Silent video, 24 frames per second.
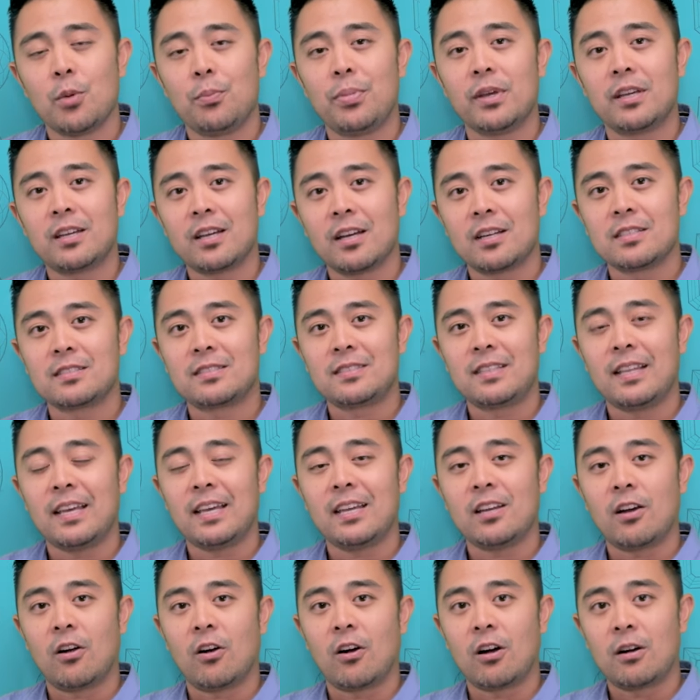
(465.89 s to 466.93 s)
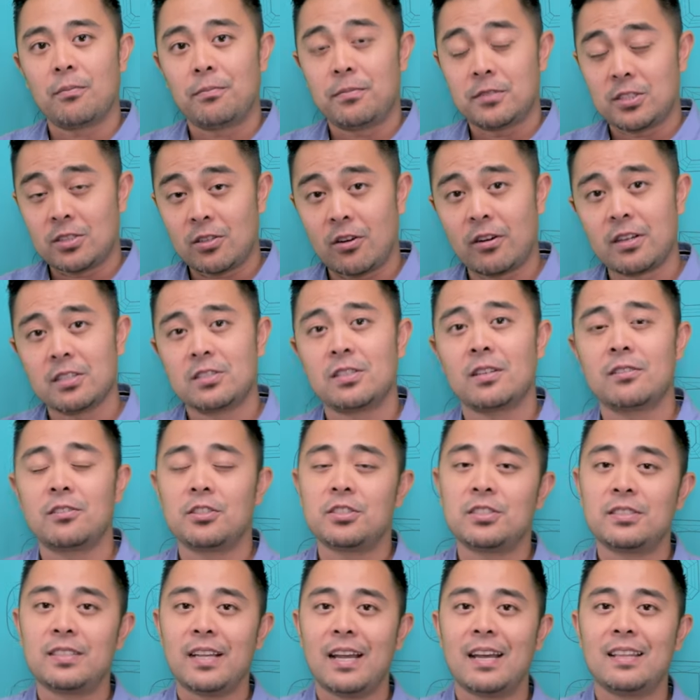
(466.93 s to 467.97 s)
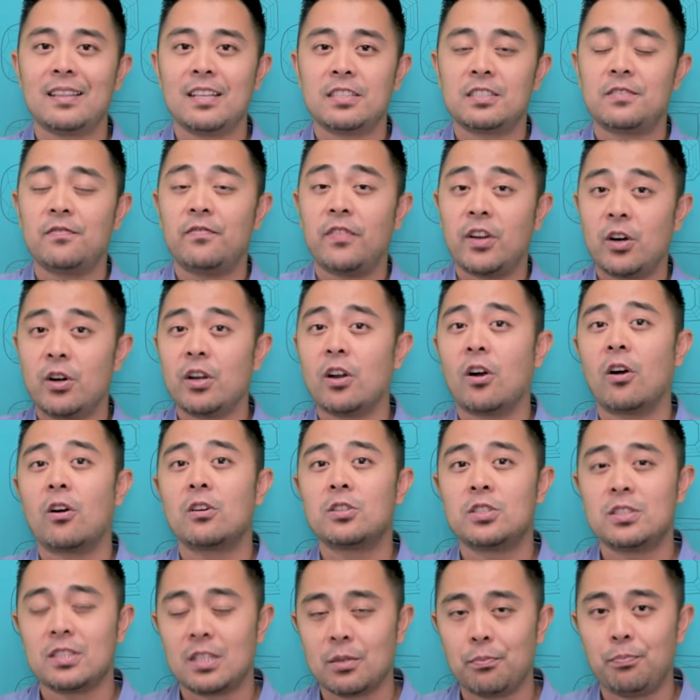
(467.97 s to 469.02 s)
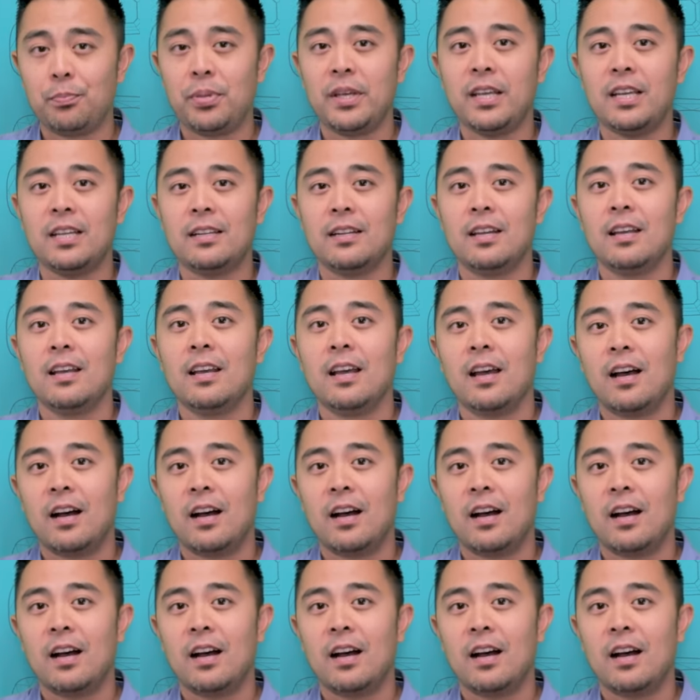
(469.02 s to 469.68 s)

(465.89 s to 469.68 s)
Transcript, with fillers: because they are starting to understand that's very hard to compete.